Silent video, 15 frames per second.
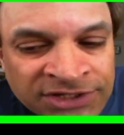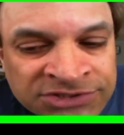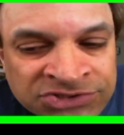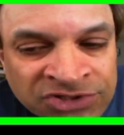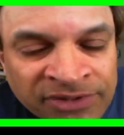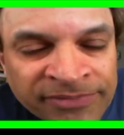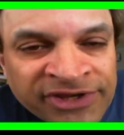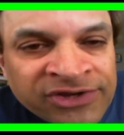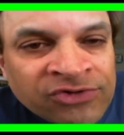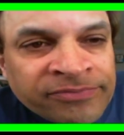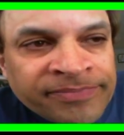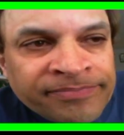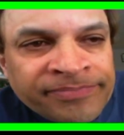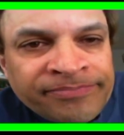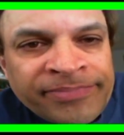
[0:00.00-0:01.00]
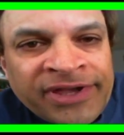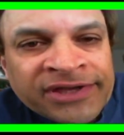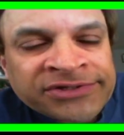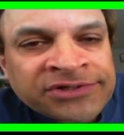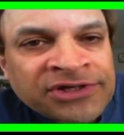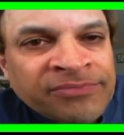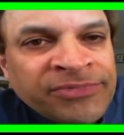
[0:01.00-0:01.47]
So I may go
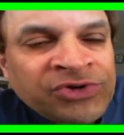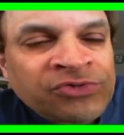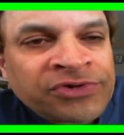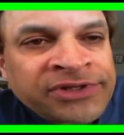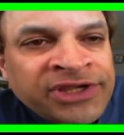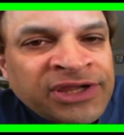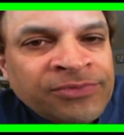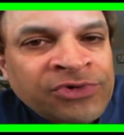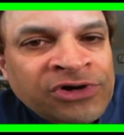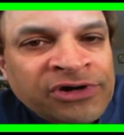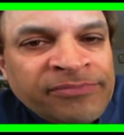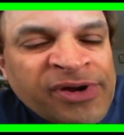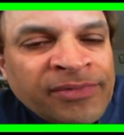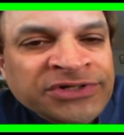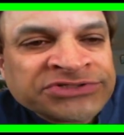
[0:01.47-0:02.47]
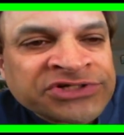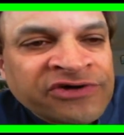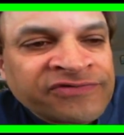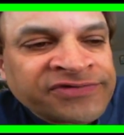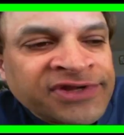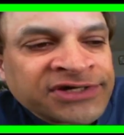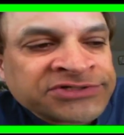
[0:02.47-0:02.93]
back to, I may go to Cape Cod by
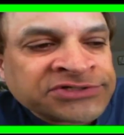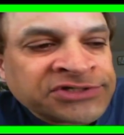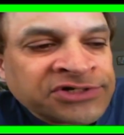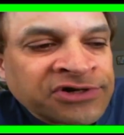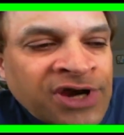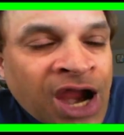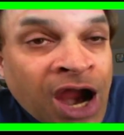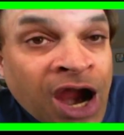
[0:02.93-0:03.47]
myself next year.